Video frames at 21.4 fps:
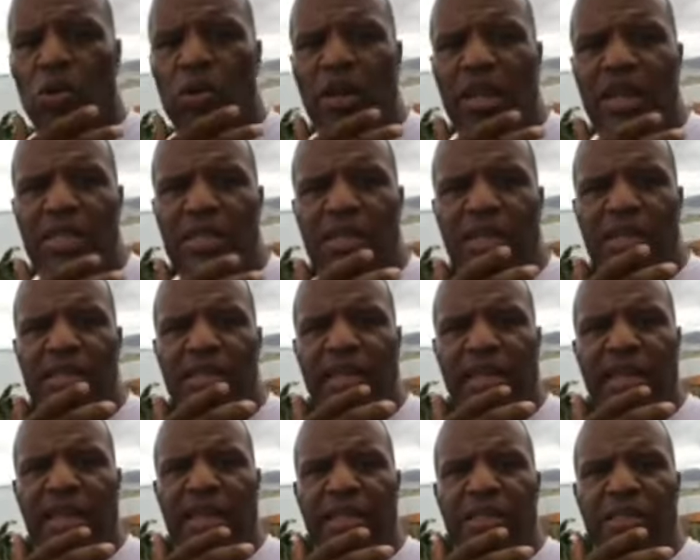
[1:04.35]
let's let's
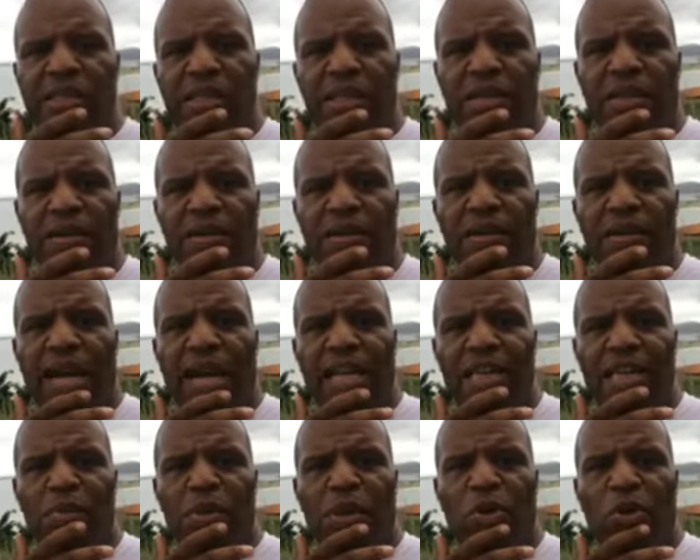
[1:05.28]
get into
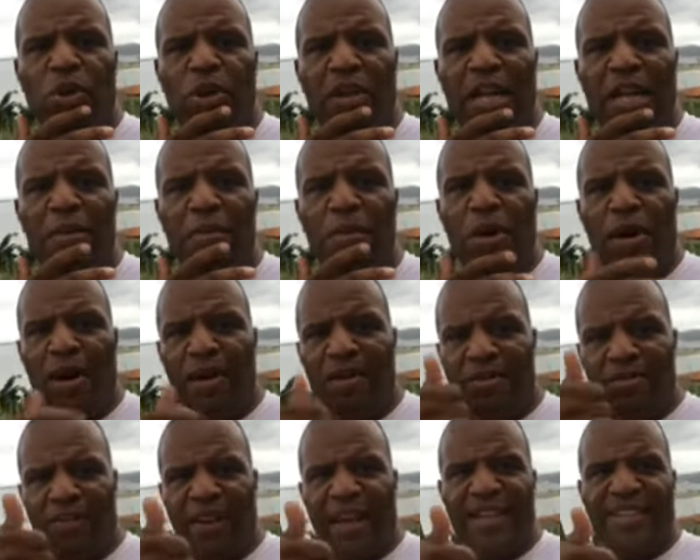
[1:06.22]
got the book order. Hey, Mark,
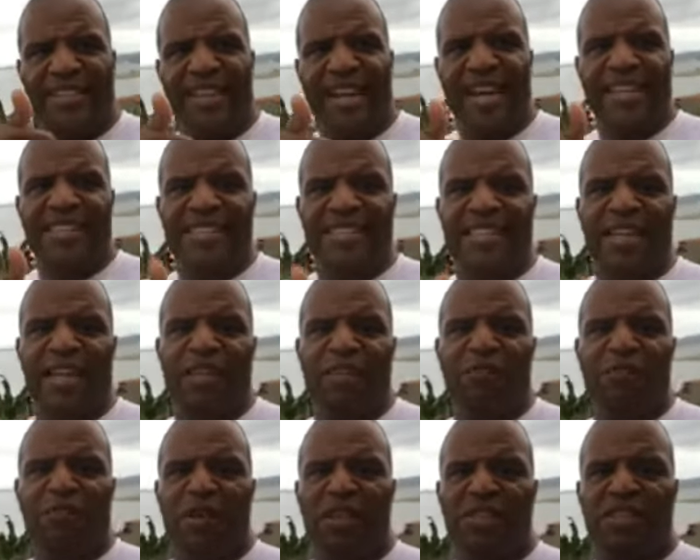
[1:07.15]
fantastic. Tell your
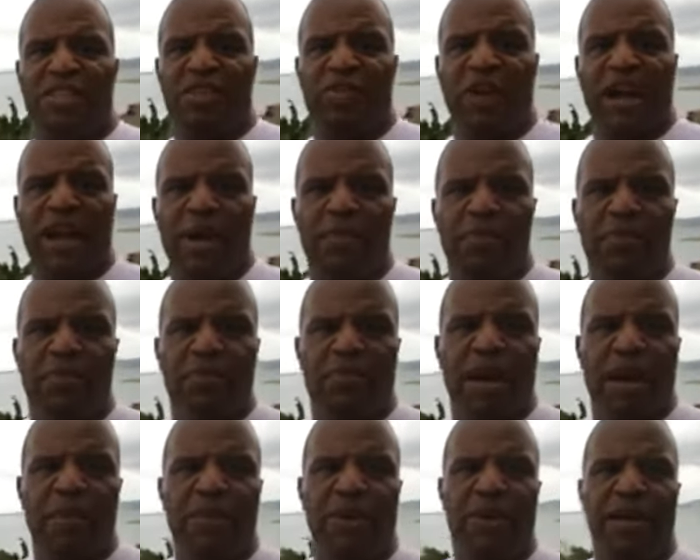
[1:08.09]
friends to grab
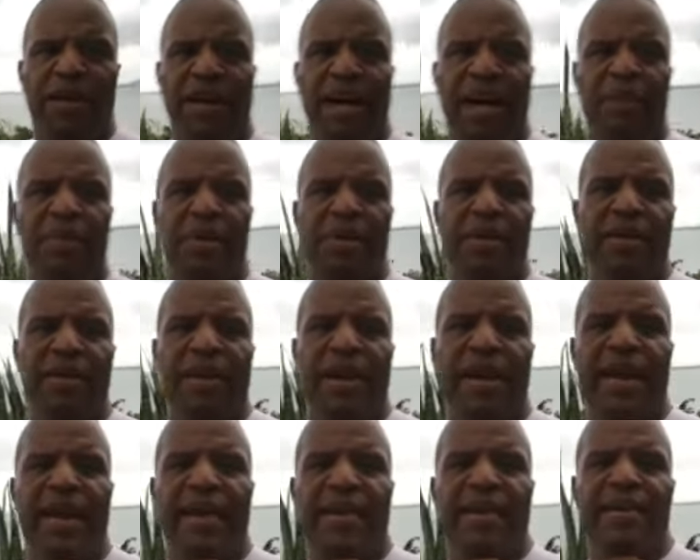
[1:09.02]
grab their copy.
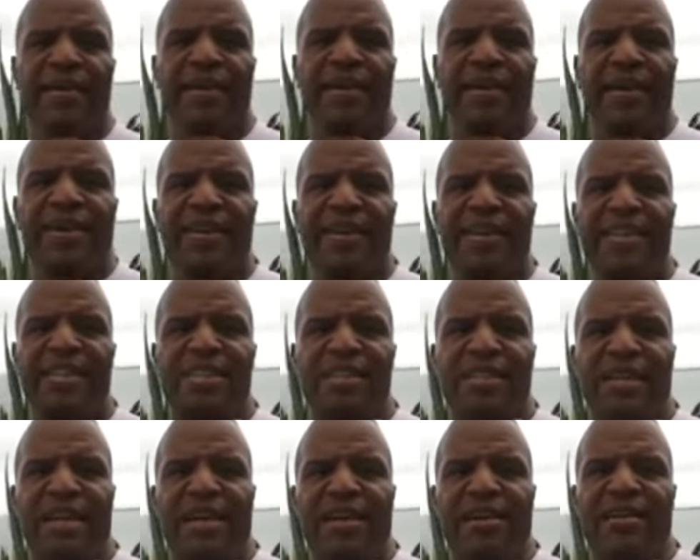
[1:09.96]
Hey, uh,
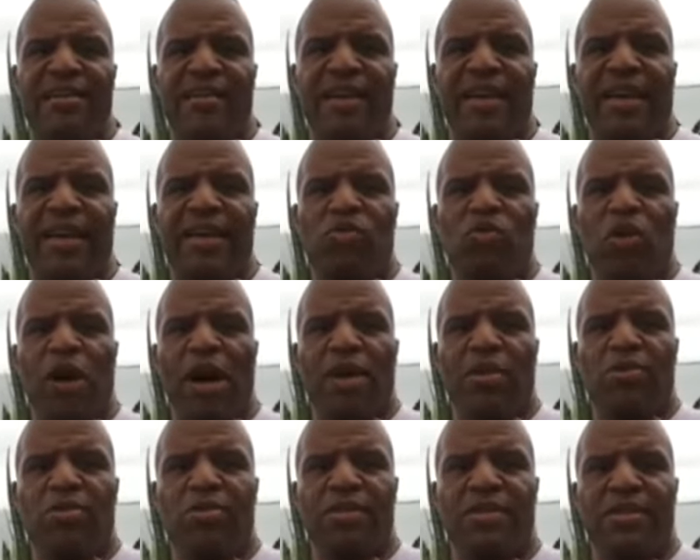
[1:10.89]
and
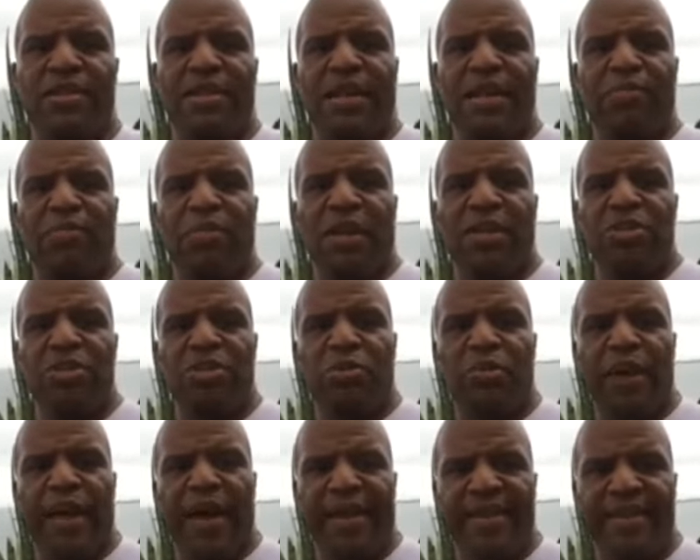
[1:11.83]
Ronald, God bless you
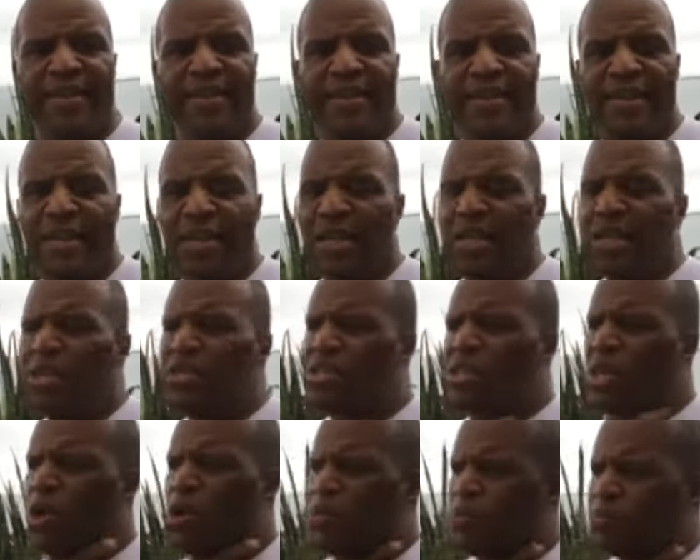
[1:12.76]
back.
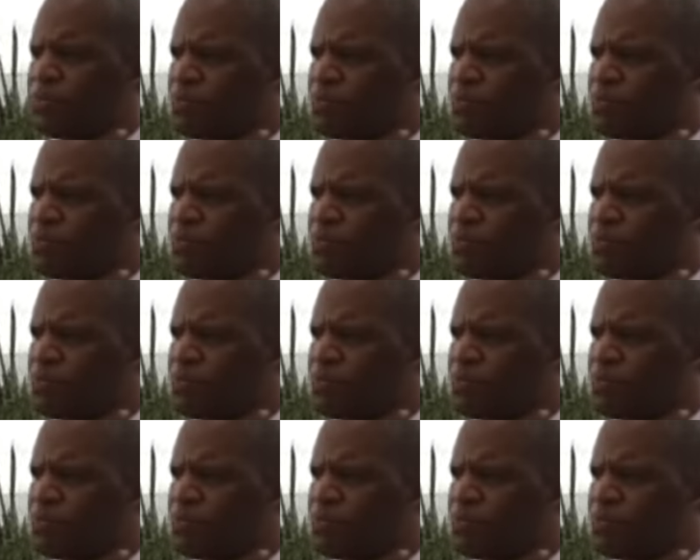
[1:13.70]
So